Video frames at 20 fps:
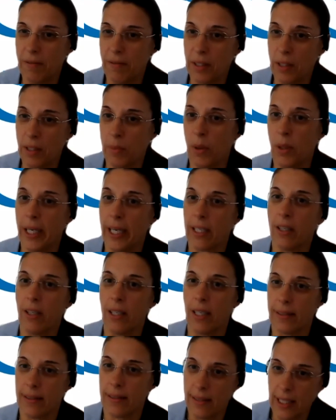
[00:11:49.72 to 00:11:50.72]

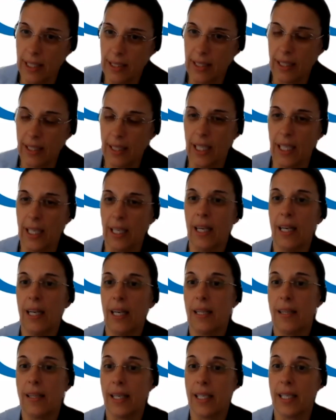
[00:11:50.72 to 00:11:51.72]
molecular signaling
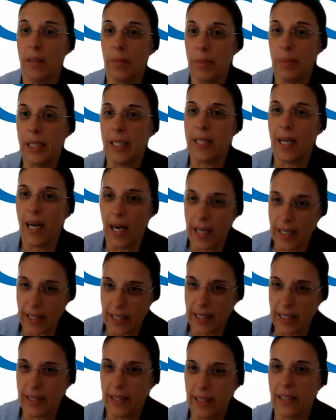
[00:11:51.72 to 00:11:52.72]
that can be
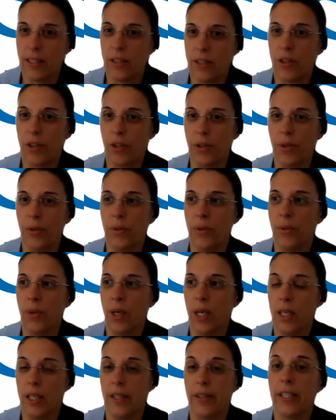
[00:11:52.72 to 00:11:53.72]
targeted to
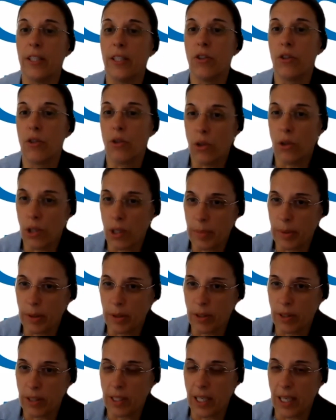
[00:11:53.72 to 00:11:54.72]
restore
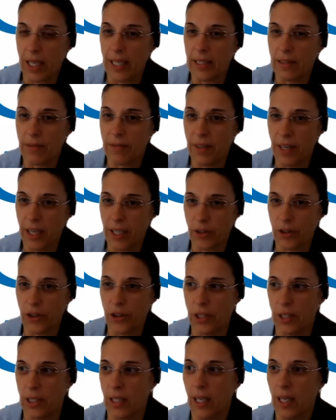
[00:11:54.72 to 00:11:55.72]
podocyte
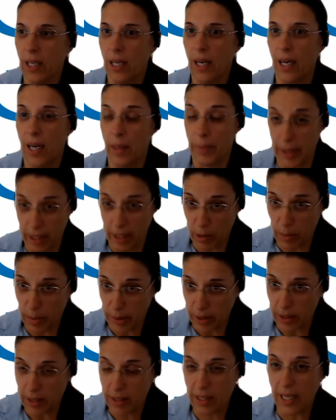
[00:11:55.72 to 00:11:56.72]
function. Because
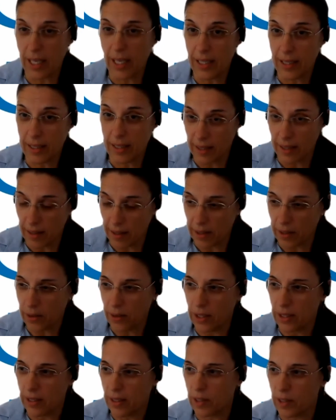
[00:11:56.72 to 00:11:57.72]
podocyte, and
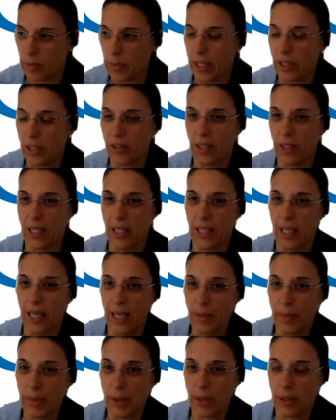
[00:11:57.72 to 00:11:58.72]
especially in
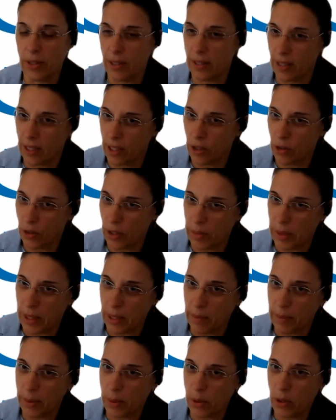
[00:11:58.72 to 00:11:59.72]
Alport, is extremely
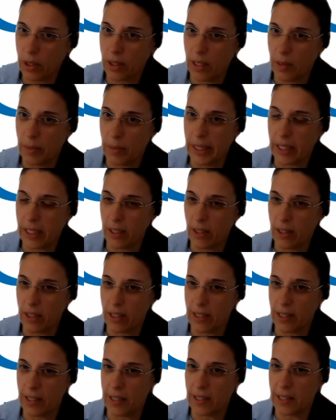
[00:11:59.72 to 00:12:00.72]
important because
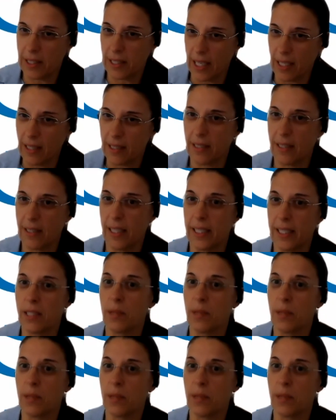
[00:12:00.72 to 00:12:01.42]
it's the cells that is